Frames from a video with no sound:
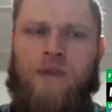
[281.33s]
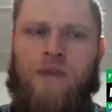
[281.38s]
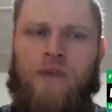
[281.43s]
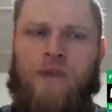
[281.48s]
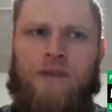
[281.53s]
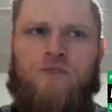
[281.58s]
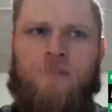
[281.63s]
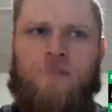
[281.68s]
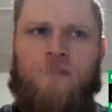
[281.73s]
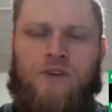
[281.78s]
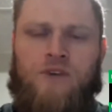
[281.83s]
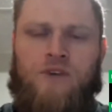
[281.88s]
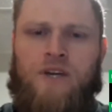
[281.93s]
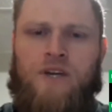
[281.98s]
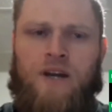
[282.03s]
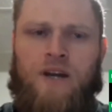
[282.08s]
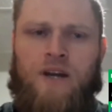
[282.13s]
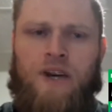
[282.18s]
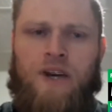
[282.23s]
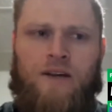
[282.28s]
was really
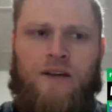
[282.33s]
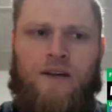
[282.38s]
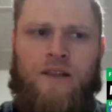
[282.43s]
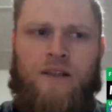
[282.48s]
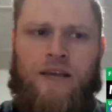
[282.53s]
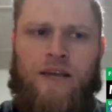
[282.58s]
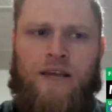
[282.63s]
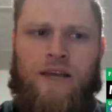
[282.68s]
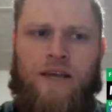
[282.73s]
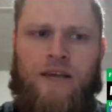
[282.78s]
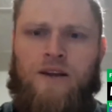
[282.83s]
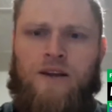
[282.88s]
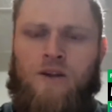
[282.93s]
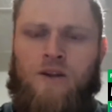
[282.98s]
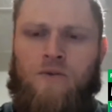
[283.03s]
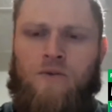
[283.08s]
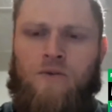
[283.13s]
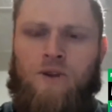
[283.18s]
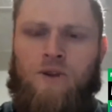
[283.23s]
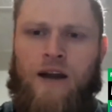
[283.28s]
young, like
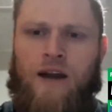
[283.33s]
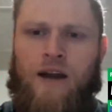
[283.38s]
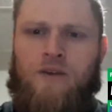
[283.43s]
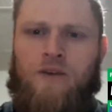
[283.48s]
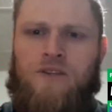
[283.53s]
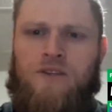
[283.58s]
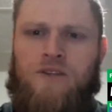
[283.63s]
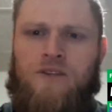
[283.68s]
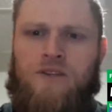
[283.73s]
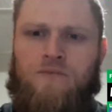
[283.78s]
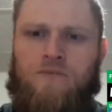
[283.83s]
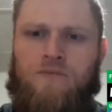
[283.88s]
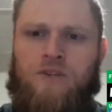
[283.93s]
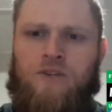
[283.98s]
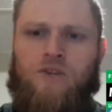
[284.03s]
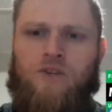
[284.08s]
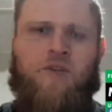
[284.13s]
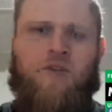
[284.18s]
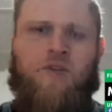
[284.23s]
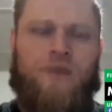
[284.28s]
younger, I always
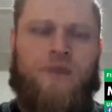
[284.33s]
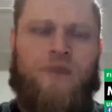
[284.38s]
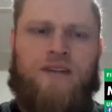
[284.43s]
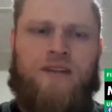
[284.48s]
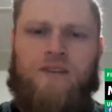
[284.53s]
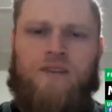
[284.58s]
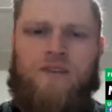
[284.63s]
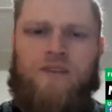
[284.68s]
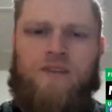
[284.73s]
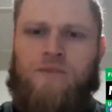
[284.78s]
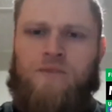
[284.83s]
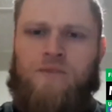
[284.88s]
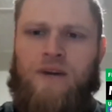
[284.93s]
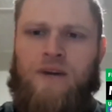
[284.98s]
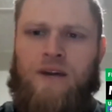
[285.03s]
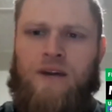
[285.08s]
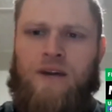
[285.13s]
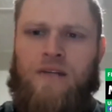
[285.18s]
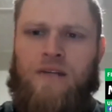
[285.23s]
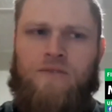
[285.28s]
enjoyed wrestling with
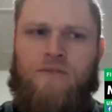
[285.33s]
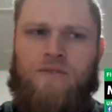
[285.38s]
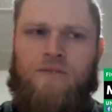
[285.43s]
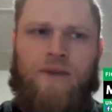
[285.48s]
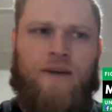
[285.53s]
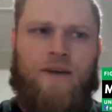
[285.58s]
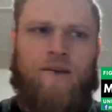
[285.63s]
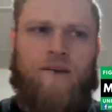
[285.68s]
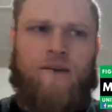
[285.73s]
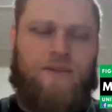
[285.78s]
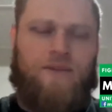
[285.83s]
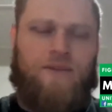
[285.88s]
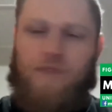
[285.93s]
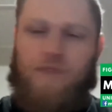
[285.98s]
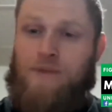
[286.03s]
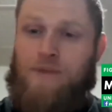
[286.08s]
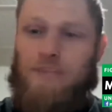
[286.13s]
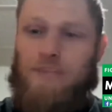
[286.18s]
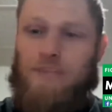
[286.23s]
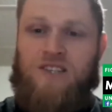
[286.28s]
my
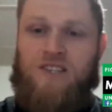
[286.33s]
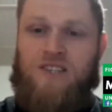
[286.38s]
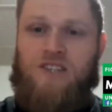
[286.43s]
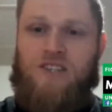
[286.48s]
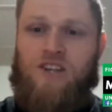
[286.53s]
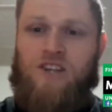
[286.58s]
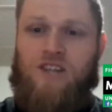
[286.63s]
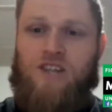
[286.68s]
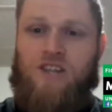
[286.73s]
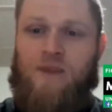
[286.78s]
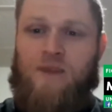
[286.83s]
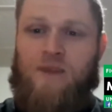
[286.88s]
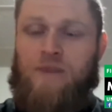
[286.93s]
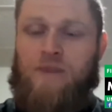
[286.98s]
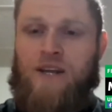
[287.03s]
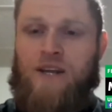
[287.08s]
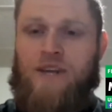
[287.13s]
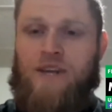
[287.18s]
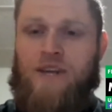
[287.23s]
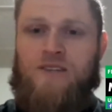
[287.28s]
sister, my
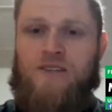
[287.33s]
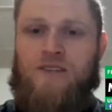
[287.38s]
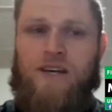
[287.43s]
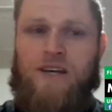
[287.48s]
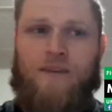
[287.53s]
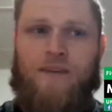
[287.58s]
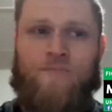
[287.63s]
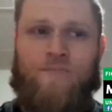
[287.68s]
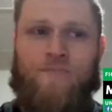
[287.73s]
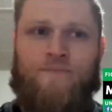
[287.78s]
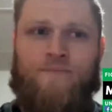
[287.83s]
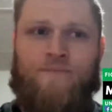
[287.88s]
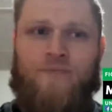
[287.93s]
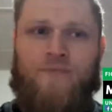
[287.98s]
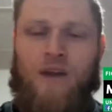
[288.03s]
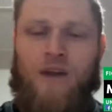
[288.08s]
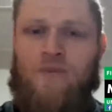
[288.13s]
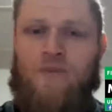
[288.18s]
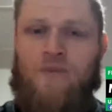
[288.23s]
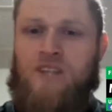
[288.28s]
buddies. I
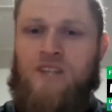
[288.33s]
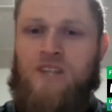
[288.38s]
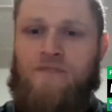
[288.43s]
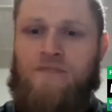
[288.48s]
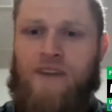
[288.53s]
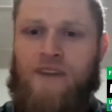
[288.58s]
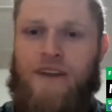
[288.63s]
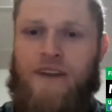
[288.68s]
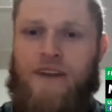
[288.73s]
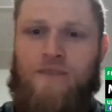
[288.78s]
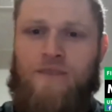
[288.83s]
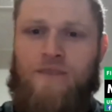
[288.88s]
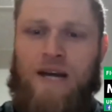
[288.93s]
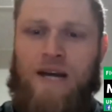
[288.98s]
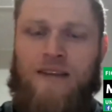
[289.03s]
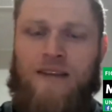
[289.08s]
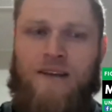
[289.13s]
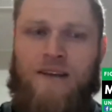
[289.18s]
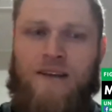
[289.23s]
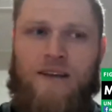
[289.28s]
wasn't a fighter
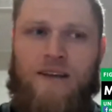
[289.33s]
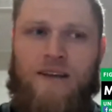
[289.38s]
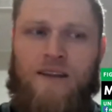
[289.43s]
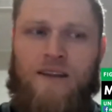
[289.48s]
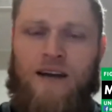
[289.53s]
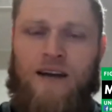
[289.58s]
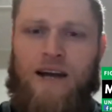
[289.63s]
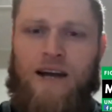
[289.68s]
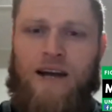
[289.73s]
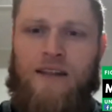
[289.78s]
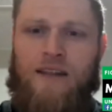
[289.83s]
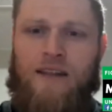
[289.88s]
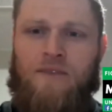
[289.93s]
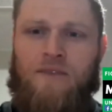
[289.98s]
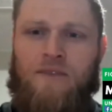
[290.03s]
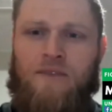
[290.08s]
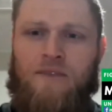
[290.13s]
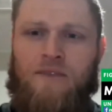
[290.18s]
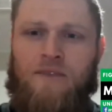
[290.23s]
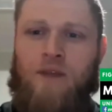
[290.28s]
back then. I
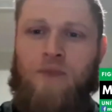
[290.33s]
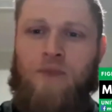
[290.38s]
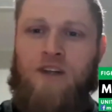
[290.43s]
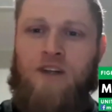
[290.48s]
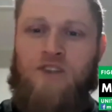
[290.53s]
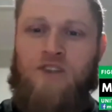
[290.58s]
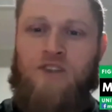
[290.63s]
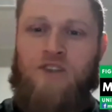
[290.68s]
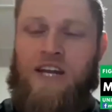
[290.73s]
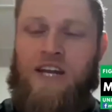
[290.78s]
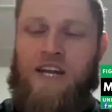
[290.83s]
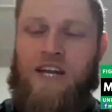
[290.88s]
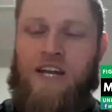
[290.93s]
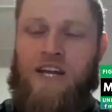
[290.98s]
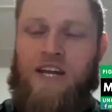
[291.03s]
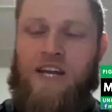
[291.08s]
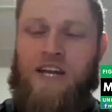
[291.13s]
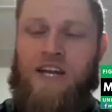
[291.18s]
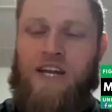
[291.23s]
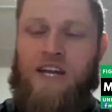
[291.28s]
didn't want to punch or hit
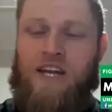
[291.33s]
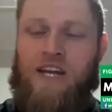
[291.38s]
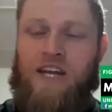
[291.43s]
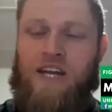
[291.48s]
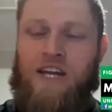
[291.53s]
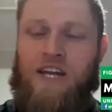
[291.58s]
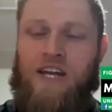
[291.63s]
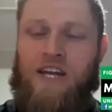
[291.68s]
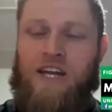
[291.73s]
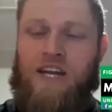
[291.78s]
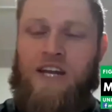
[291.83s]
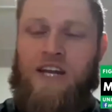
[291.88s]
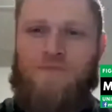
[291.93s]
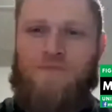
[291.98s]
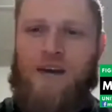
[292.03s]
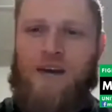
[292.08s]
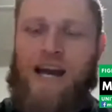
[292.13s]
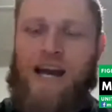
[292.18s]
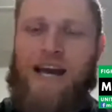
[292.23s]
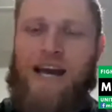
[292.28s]
anybody, but like
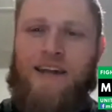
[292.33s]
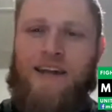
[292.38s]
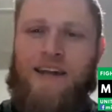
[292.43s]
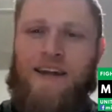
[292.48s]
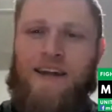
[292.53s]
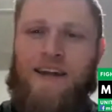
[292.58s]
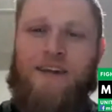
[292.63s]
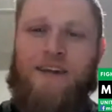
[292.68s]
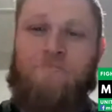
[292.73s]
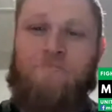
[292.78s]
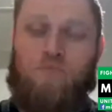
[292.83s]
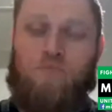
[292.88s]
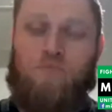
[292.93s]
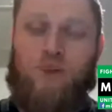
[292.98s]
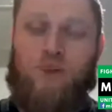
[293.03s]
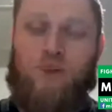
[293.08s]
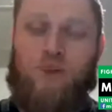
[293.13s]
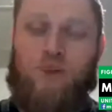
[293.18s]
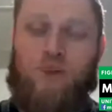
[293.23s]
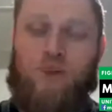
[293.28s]
I had a
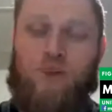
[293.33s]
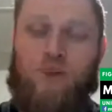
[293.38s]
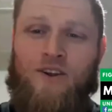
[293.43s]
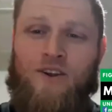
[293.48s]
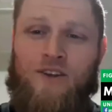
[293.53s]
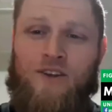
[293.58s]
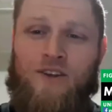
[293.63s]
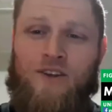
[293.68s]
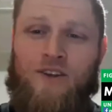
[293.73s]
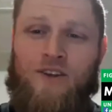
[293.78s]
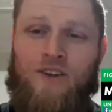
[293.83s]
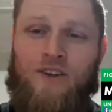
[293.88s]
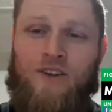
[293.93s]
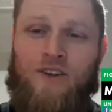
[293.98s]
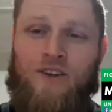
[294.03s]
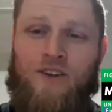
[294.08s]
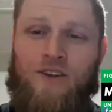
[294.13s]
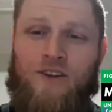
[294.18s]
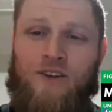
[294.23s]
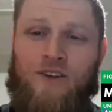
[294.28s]
blonde curly hair
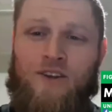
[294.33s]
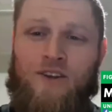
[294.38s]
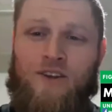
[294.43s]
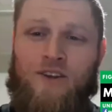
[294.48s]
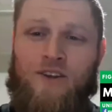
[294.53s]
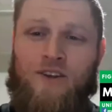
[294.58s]
and a mullet